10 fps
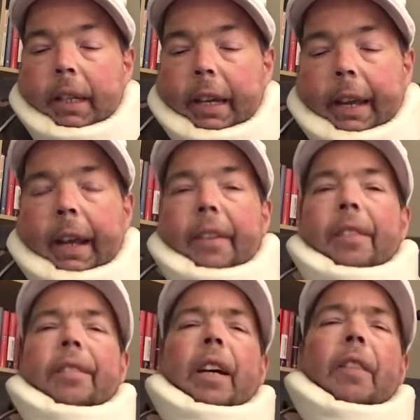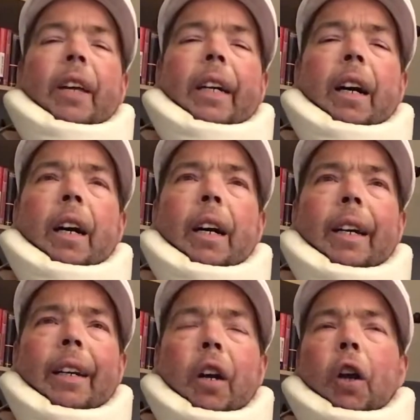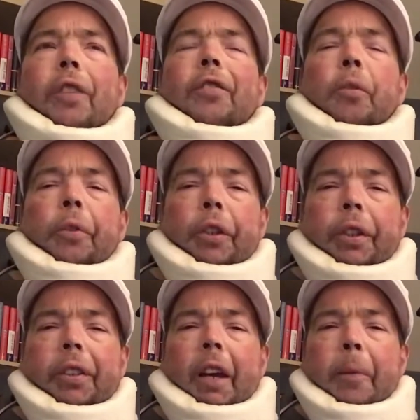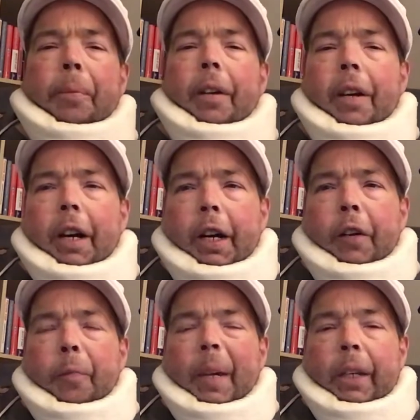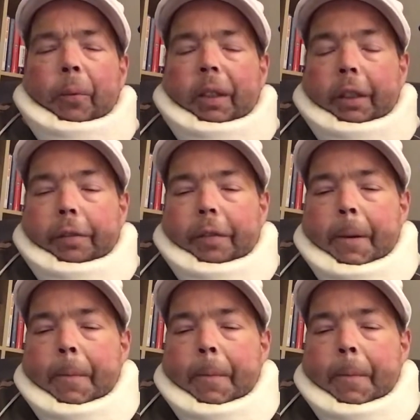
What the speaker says: And this is kind of like a it hurts so good type of pain relief.